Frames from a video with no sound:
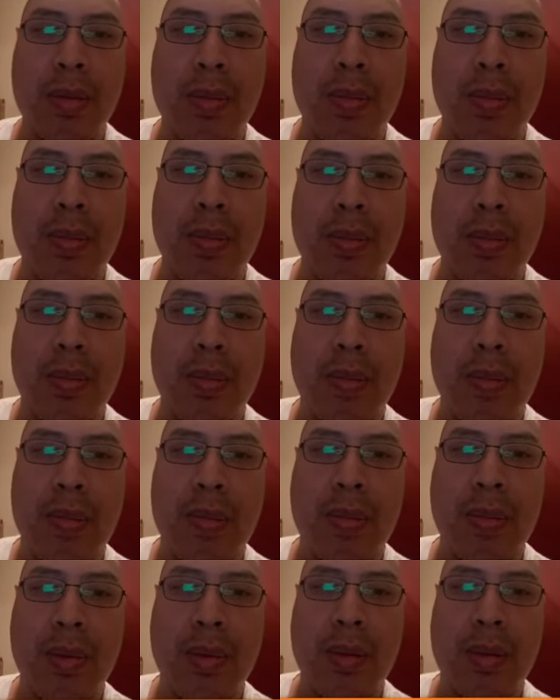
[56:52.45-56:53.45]
Are you doing
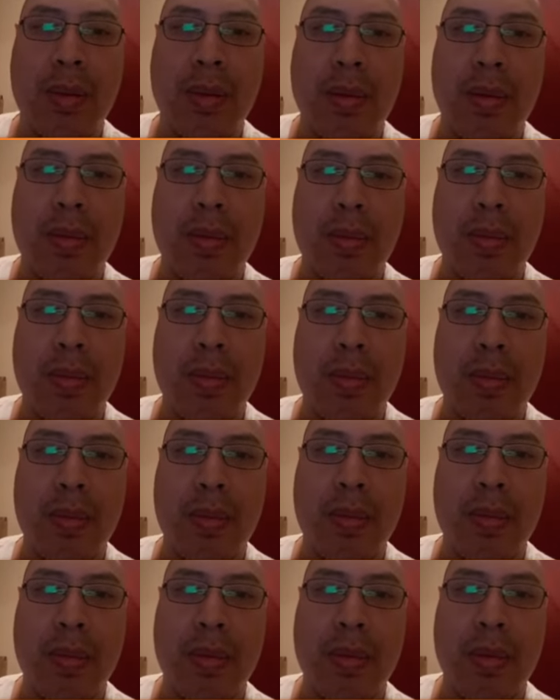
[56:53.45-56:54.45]
computer delivered or read
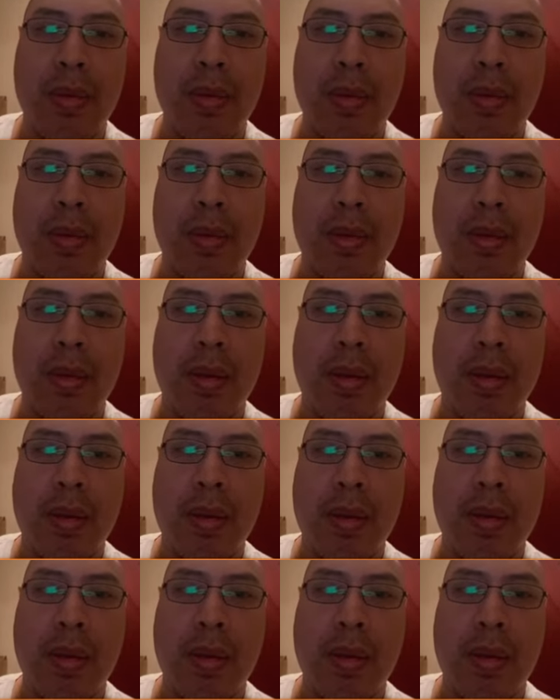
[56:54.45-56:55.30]
it out or paper based?